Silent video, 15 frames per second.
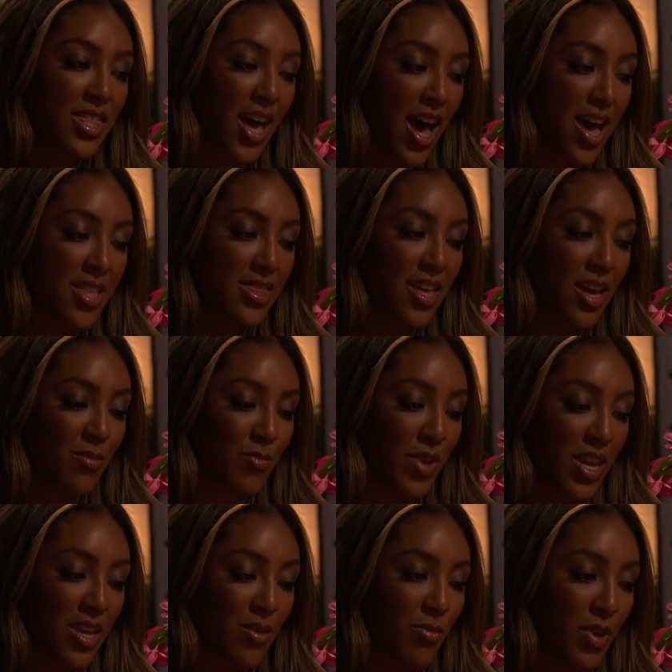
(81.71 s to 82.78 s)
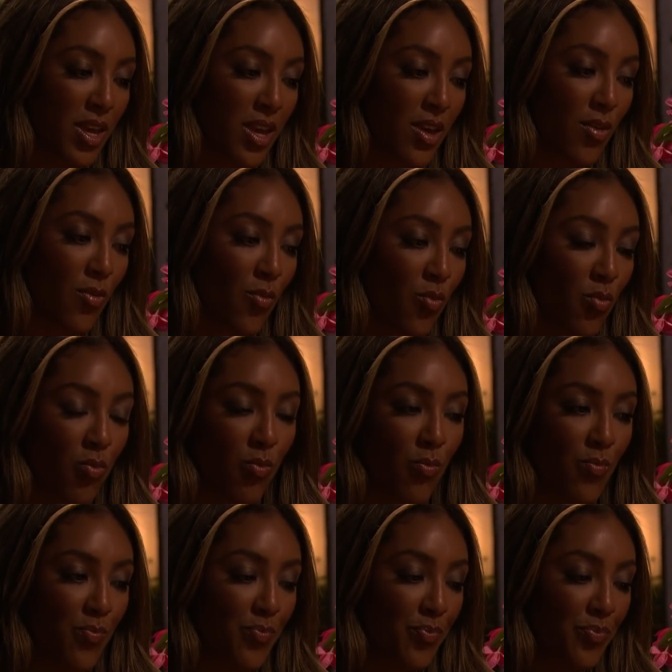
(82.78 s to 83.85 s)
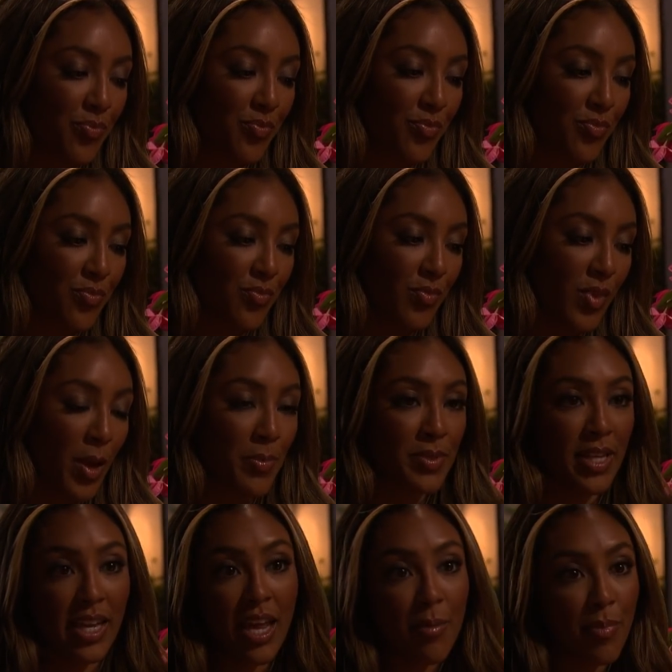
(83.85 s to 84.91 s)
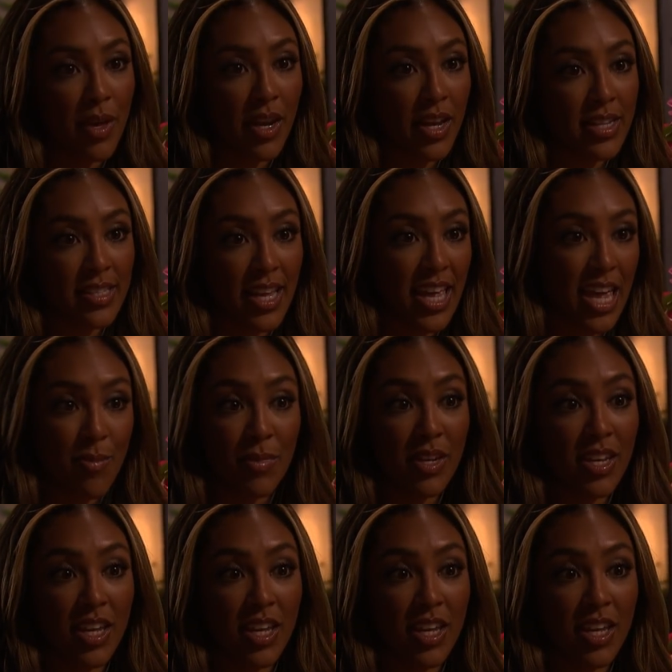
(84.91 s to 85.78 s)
that that make me upset at Bennett because I came in